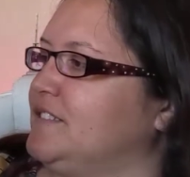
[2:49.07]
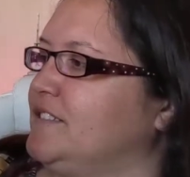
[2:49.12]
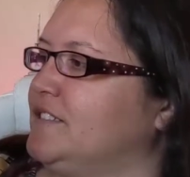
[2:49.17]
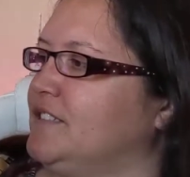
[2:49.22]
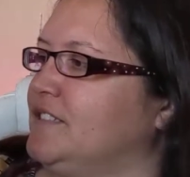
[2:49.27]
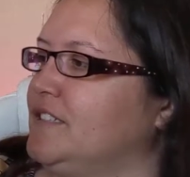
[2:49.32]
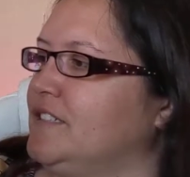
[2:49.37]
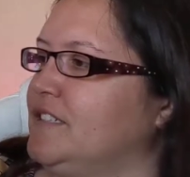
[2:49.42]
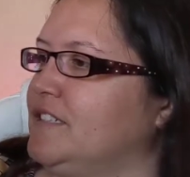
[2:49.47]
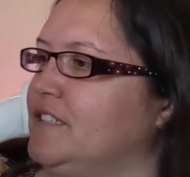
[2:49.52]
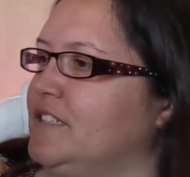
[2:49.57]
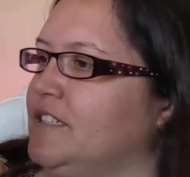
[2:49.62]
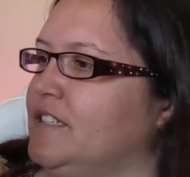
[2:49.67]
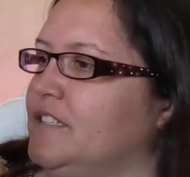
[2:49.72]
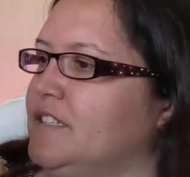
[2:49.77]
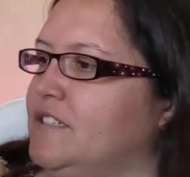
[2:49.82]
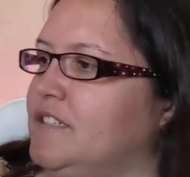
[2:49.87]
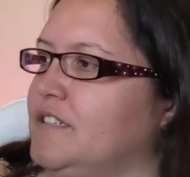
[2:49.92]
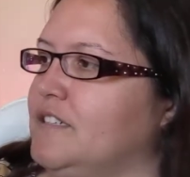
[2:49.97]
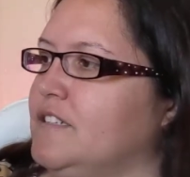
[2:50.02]

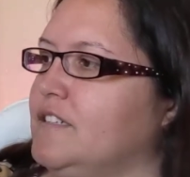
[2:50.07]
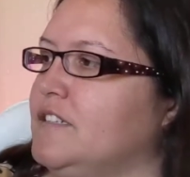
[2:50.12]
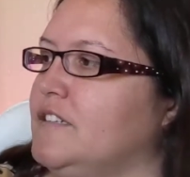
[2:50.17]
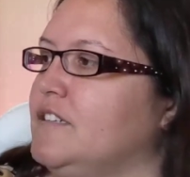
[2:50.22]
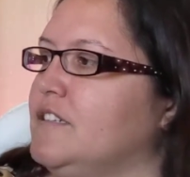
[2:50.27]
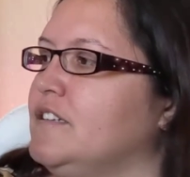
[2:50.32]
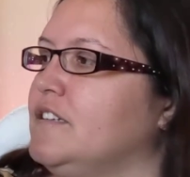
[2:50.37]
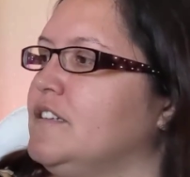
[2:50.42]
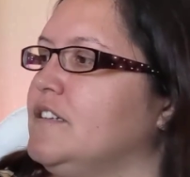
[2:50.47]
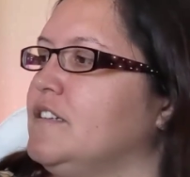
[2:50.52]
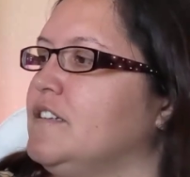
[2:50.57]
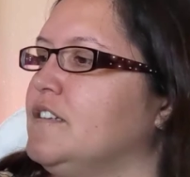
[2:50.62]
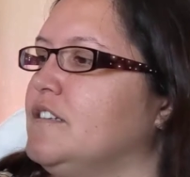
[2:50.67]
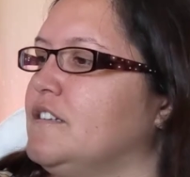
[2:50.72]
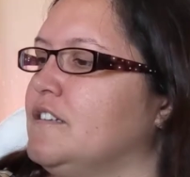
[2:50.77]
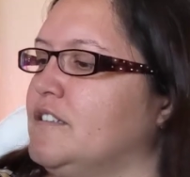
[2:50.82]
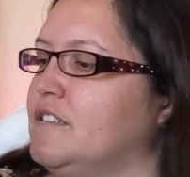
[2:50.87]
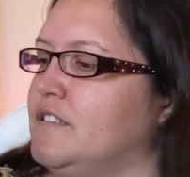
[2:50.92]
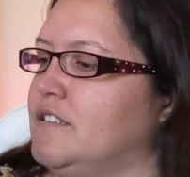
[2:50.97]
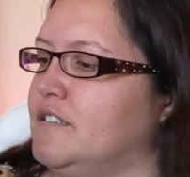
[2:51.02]

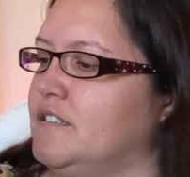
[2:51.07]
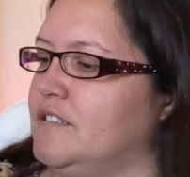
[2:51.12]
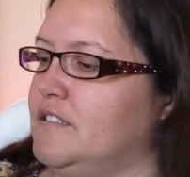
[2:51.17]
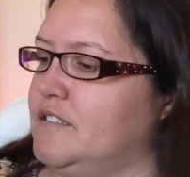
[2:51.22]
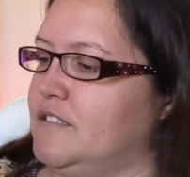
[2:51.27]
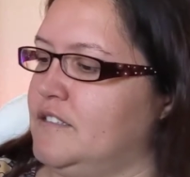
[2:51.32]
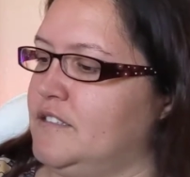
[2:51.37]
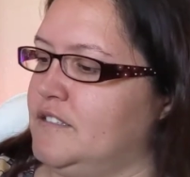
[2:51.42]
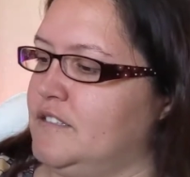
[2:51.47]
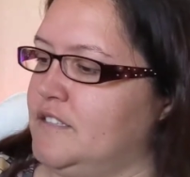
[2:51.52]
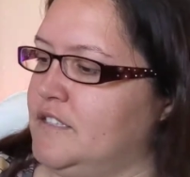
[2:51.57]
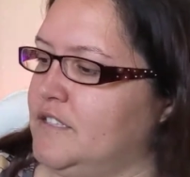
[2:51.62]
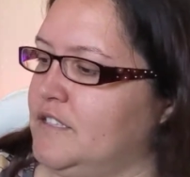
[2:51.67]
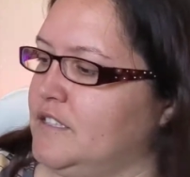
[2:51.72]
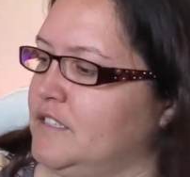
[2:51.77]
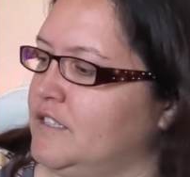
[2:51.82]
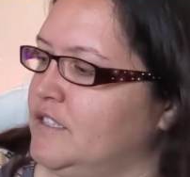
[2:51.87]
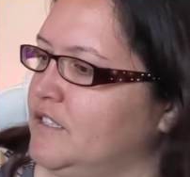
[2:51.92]
(no one is talking)